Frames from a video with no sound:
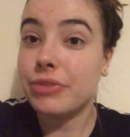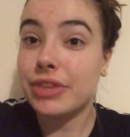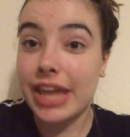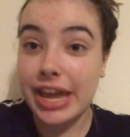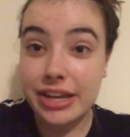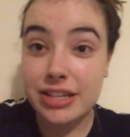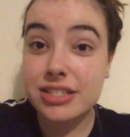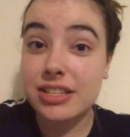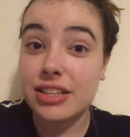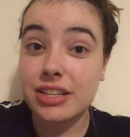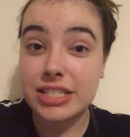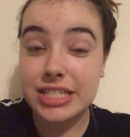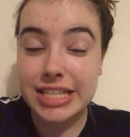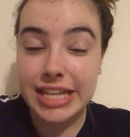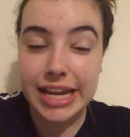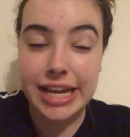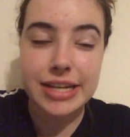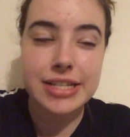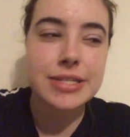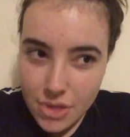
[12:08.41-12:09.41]
next to the
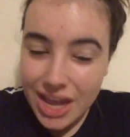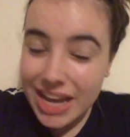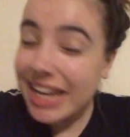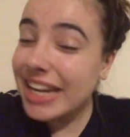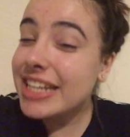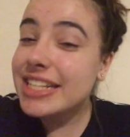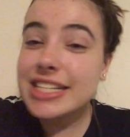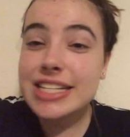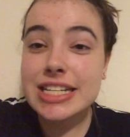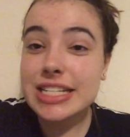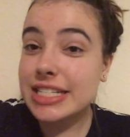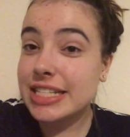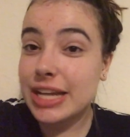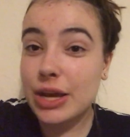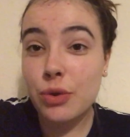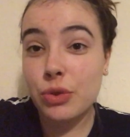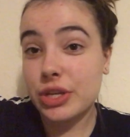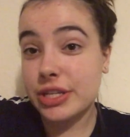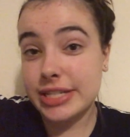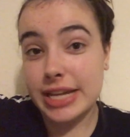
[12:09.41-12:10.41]
seat he didn't
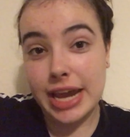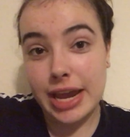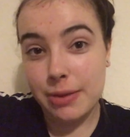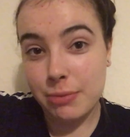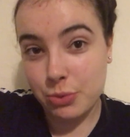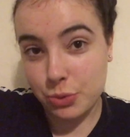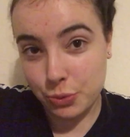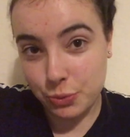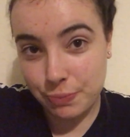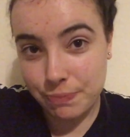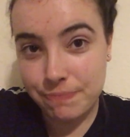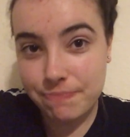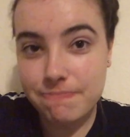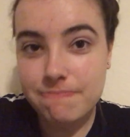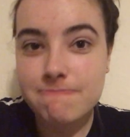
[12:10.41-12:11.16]
sit on the table